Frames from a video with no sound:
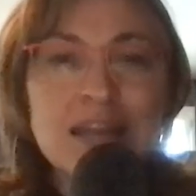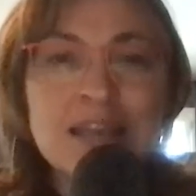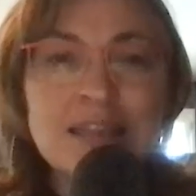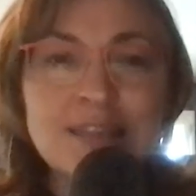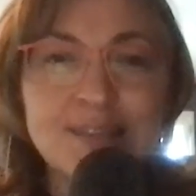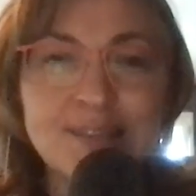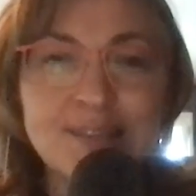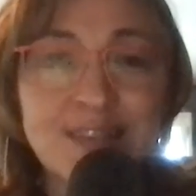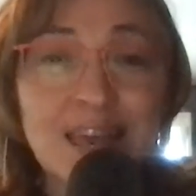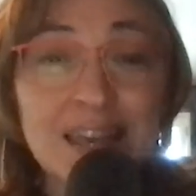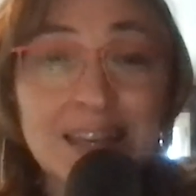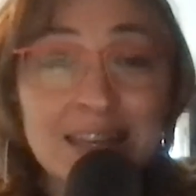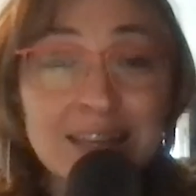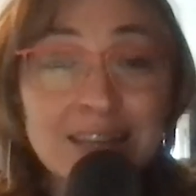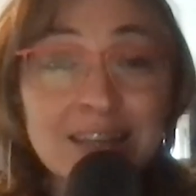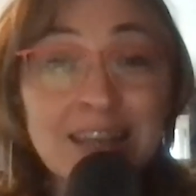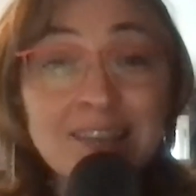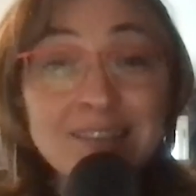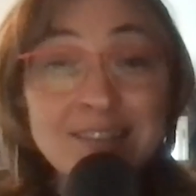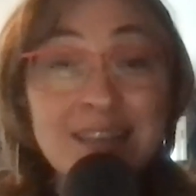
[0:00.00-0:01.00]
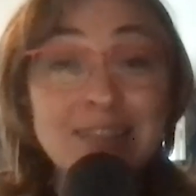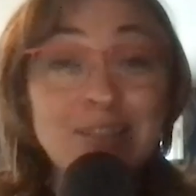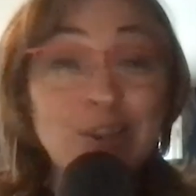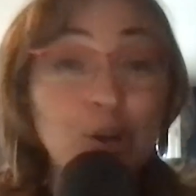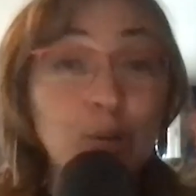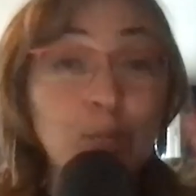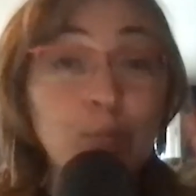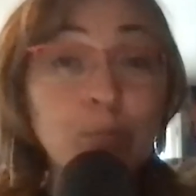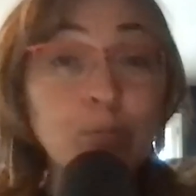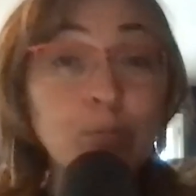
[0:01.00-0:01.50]
The second is that there
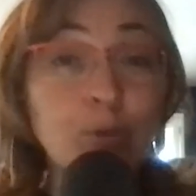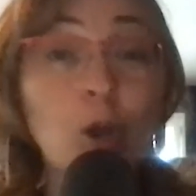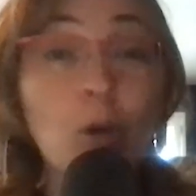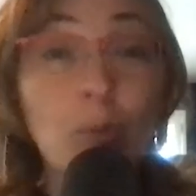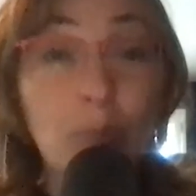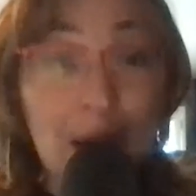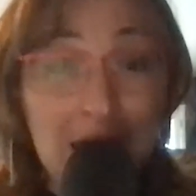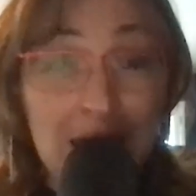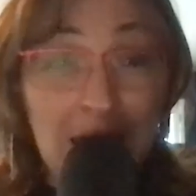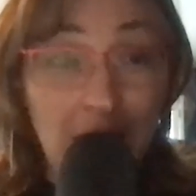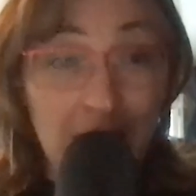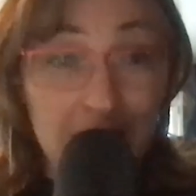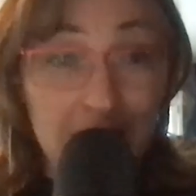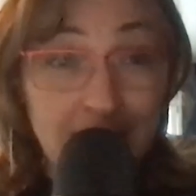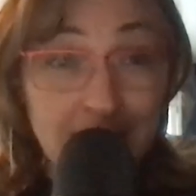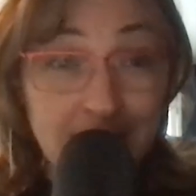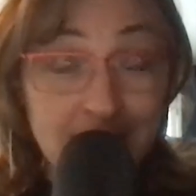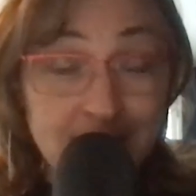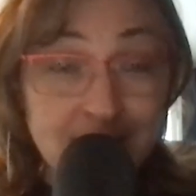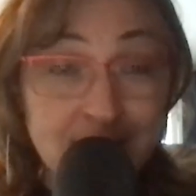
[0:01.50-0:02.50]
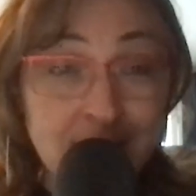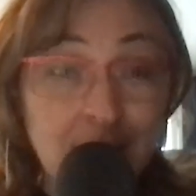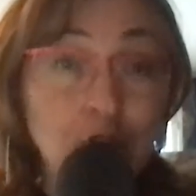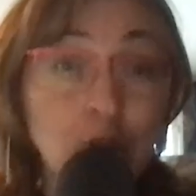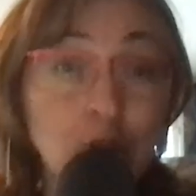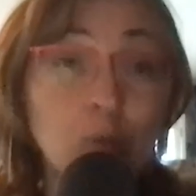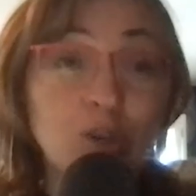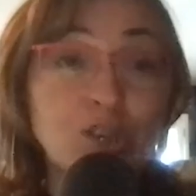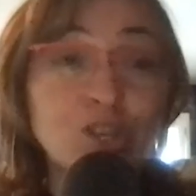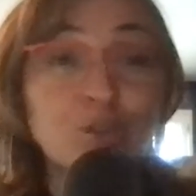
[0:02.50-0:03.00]
are probiotics
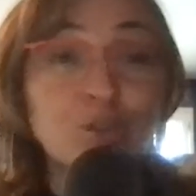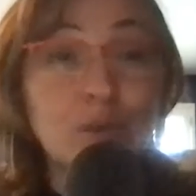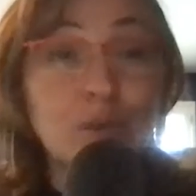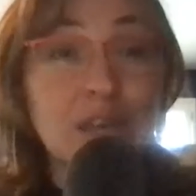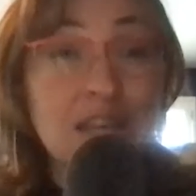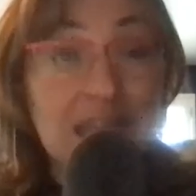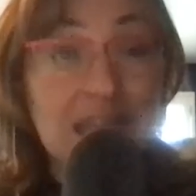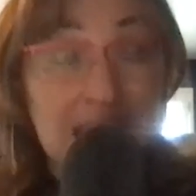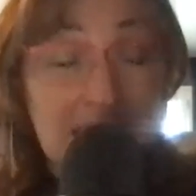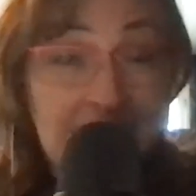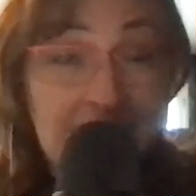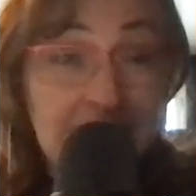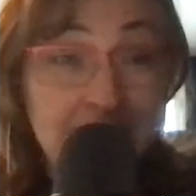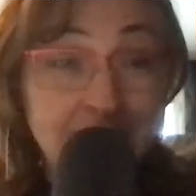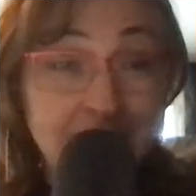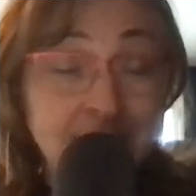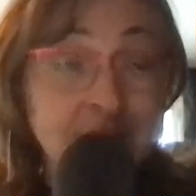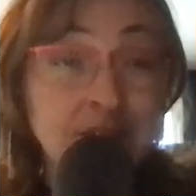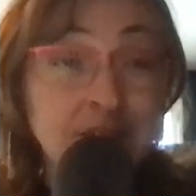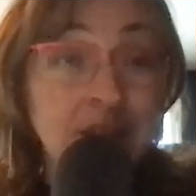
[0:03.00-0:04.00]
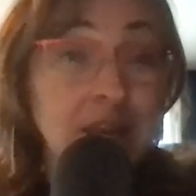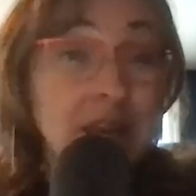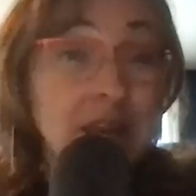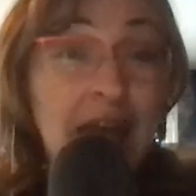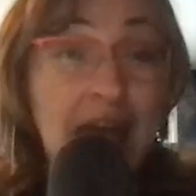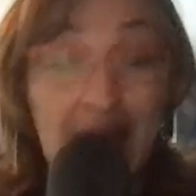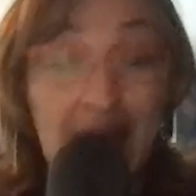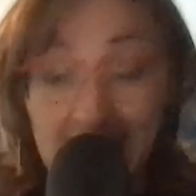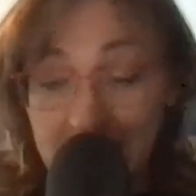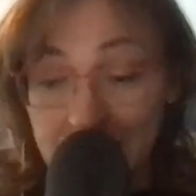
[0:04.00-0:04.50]
which you can eat,
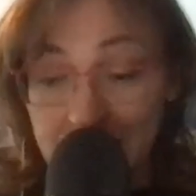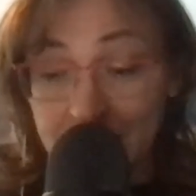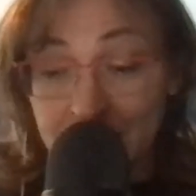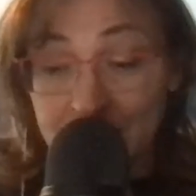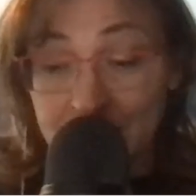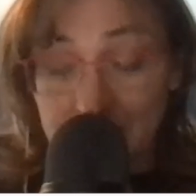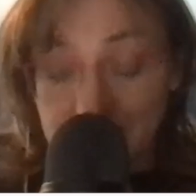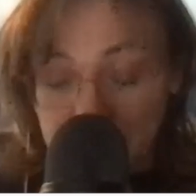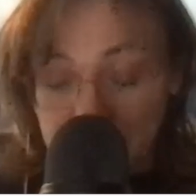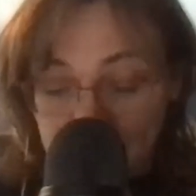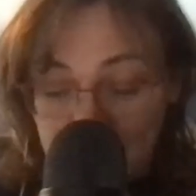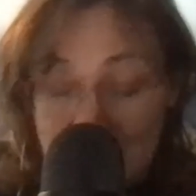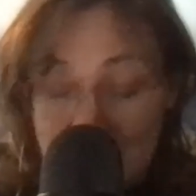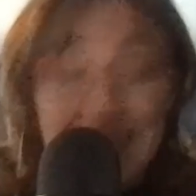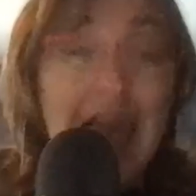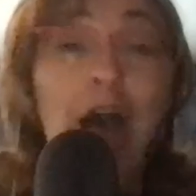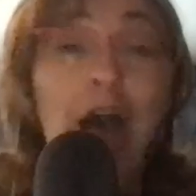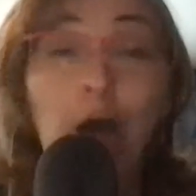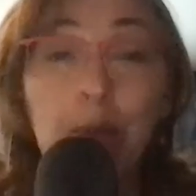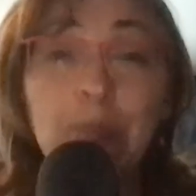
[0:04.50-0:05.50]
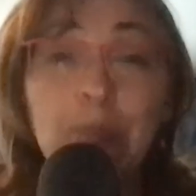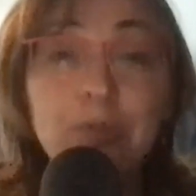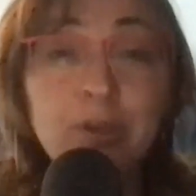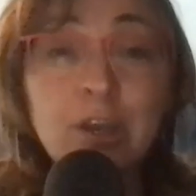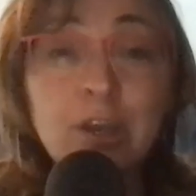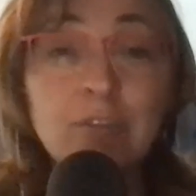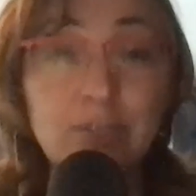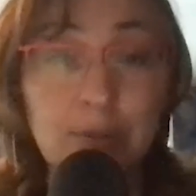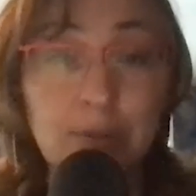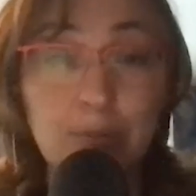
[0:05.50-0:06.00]
and they help
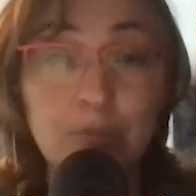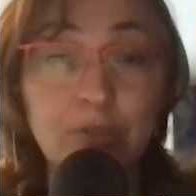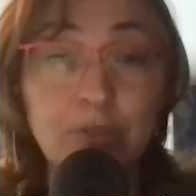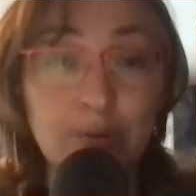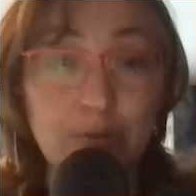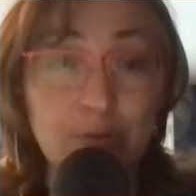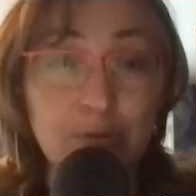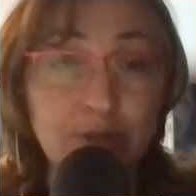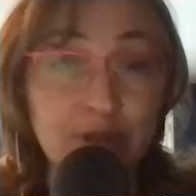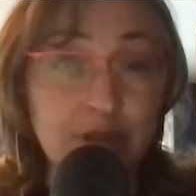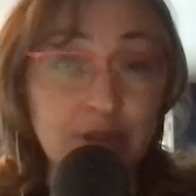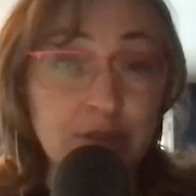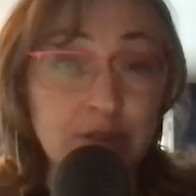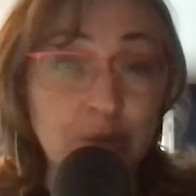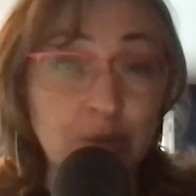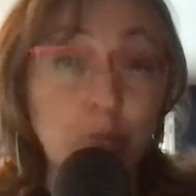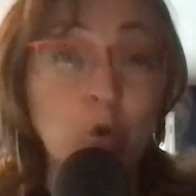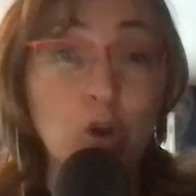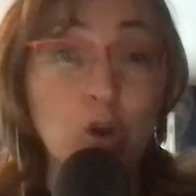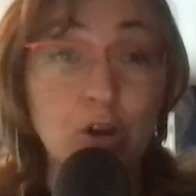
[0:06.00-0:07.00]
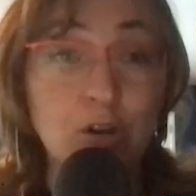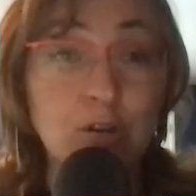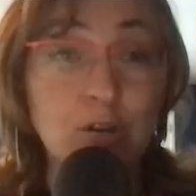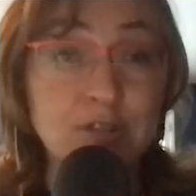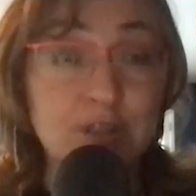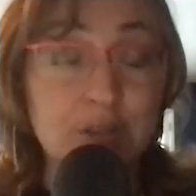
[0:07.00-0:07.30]
the workers